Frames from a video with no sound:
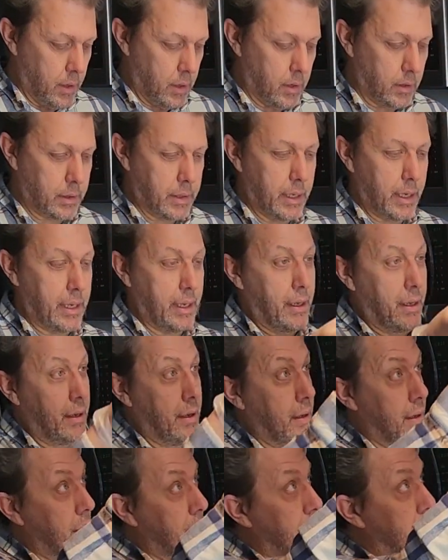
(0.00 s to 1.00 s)
Okay,
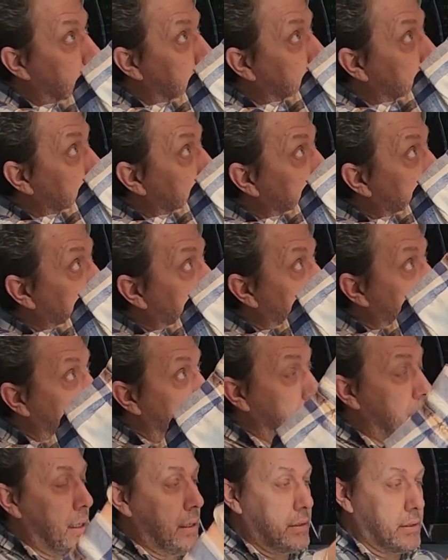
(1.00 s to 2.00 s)

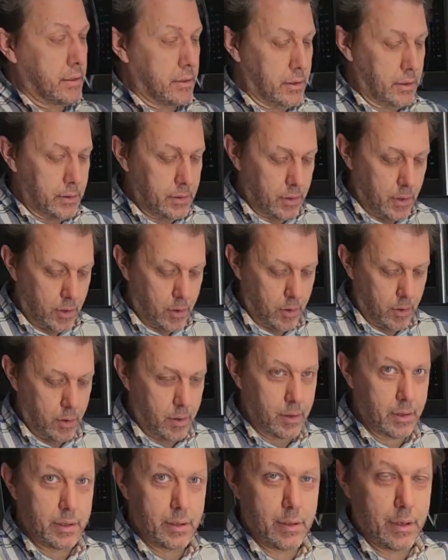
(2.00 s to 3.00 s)
that's good. Oh,
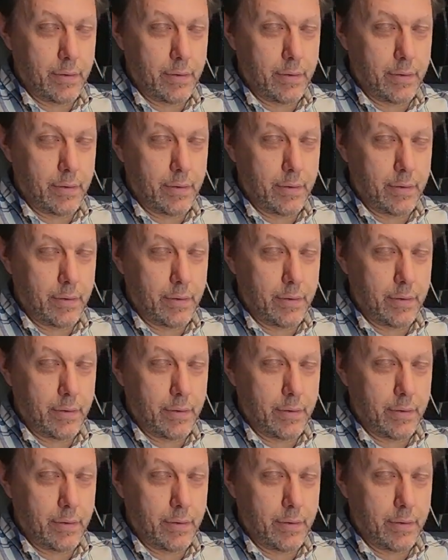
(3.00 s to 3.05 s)
look at